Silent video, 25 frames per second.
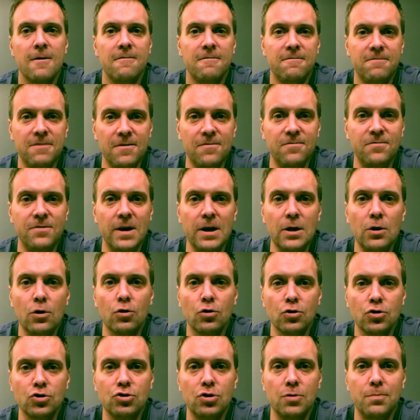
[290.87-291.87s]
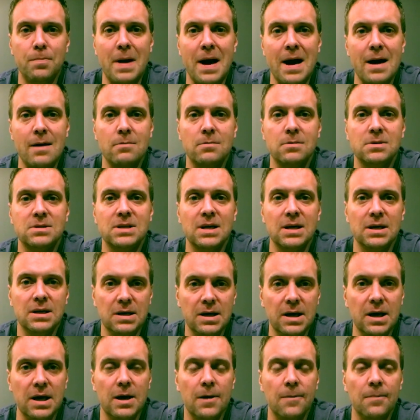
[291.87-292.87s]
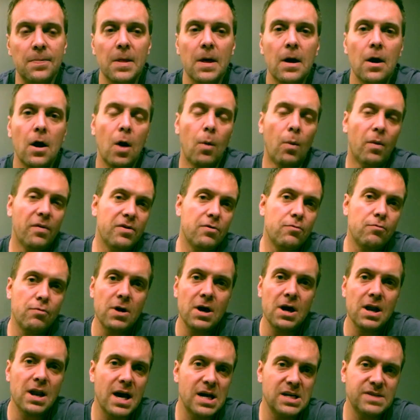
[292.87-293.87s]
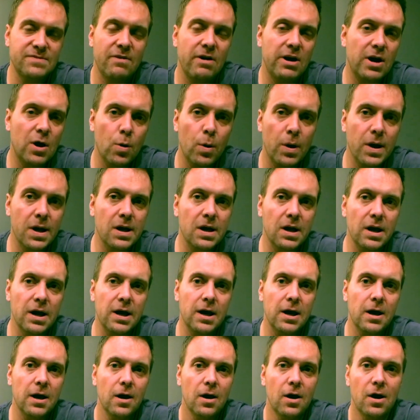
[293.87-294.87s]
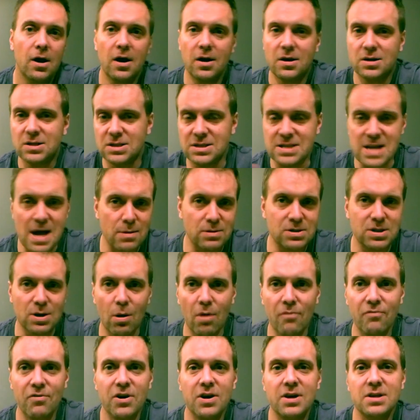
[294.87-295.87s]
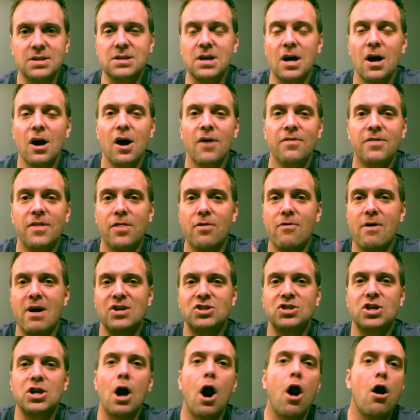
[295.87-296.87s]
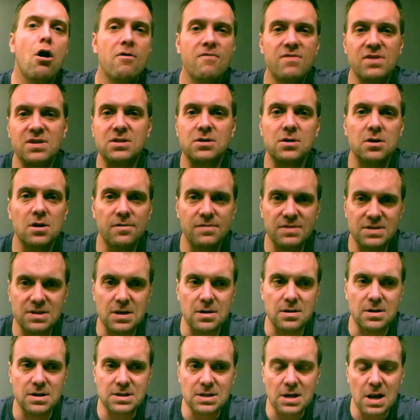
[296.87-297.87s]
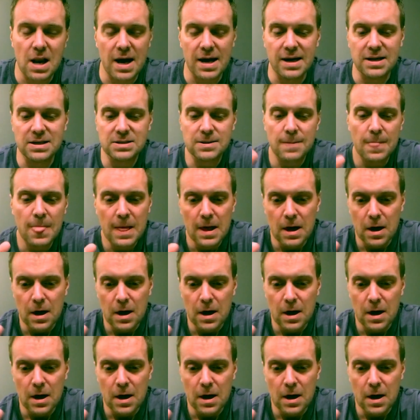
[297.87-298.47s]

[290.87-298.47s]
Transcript: £1,500 a year. And what they realised very quickly, because it's now so obvious, that they're actually over-servicing this client.